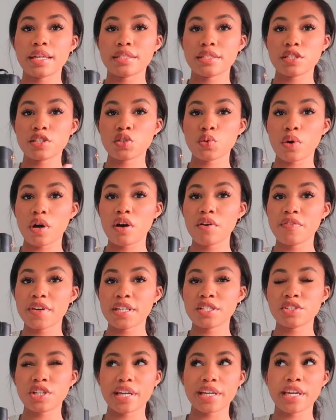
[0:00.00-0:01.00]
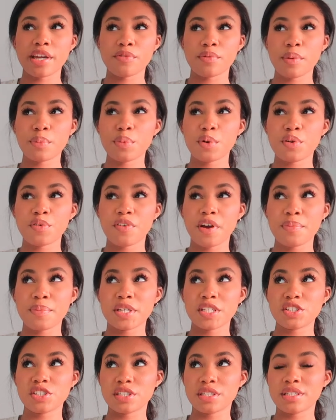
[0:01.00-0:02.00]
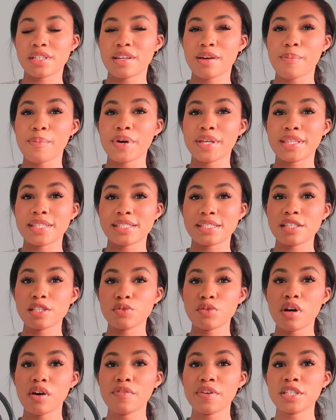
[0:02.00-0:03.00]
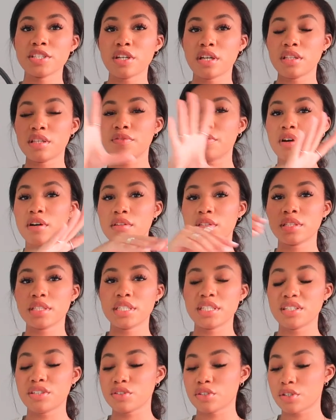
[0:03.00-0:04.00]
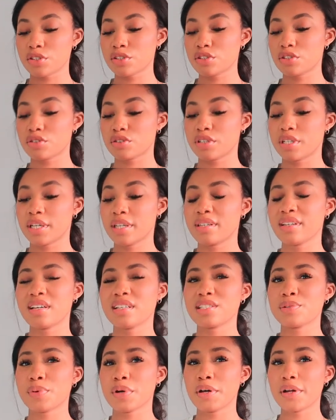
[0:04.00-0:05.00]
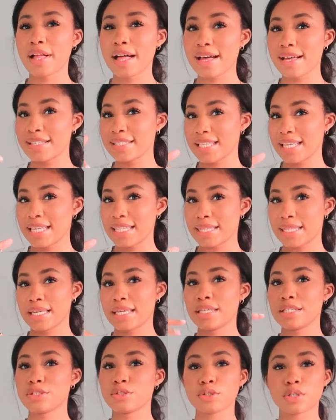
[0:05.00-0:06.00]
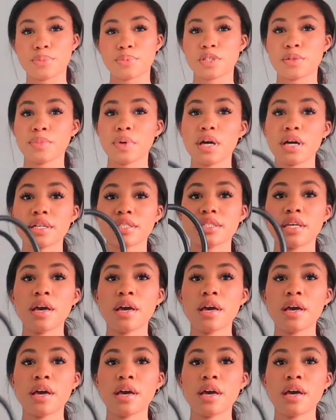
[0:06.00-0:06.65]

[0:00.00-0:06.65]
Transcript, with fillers: It's a 12 inch. I can't remember if I mentioned, but this is a 12 inch. I'll leave all the details on the screen as well as in the description box.